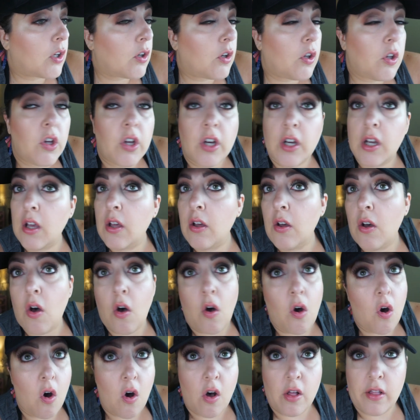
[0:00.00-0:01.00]
cook
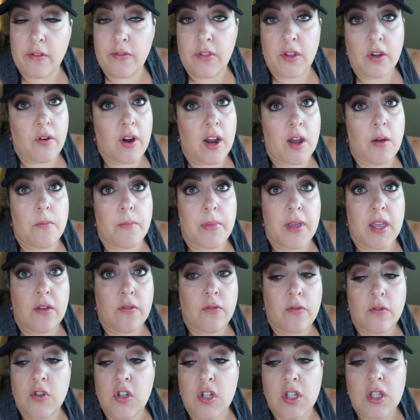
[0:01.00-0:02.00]
all of the ground
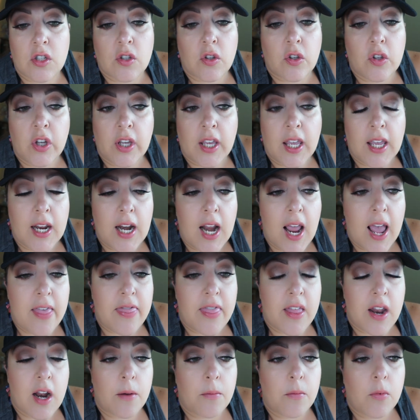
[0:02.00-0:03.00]
beef. Just cook it
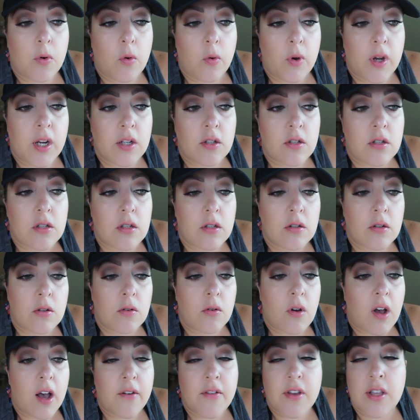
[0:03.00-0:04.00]
and then I'm going
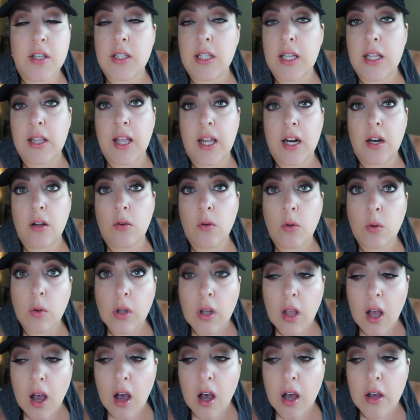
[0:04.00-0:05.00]
to obviously let it
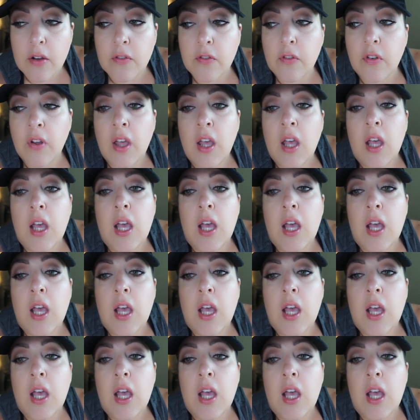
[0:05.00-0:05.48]
cool off